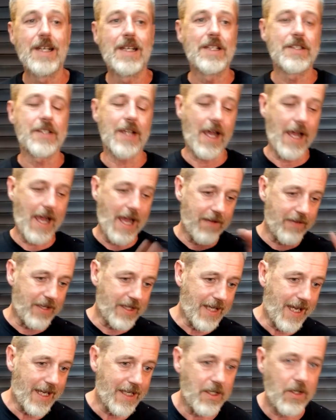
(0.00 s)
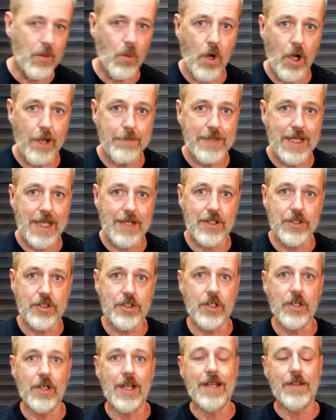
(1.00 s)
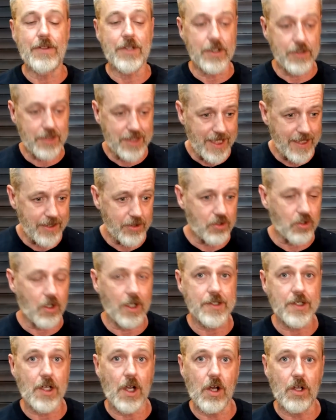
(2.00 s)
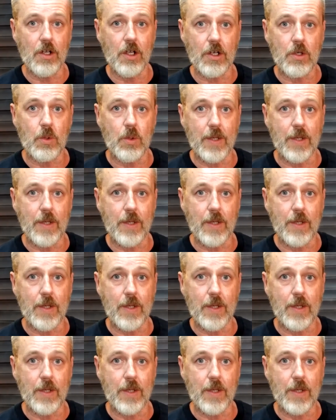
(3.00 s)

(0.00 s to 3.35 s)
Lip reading: So having that wipe down the dew, the tent dries a whole lot